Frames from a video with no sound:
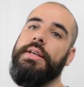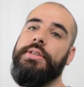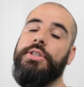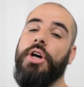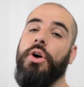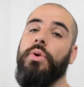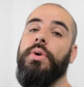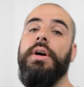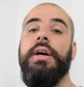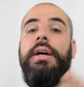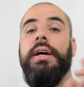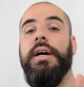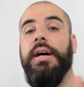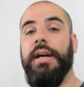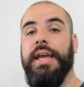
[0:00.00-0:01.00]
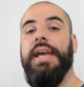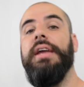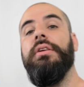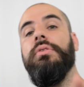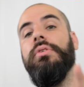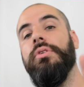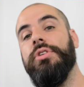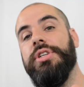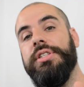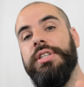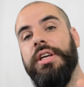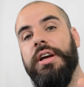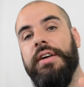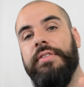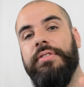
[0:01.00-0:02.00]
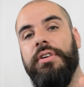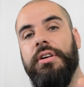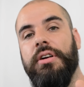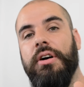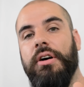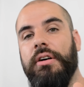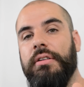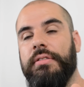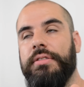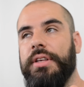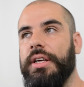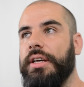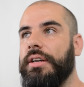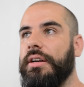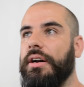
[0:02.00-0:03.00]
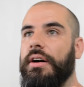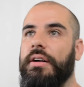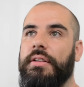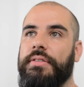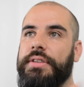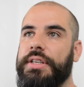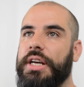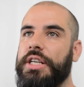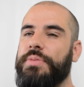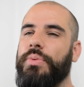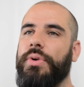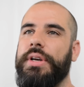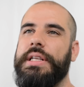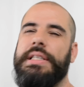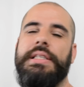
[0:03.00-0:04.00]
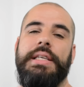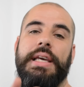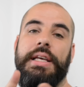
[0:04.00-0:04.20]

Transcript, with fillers: So again, just to cover all the all the touch points,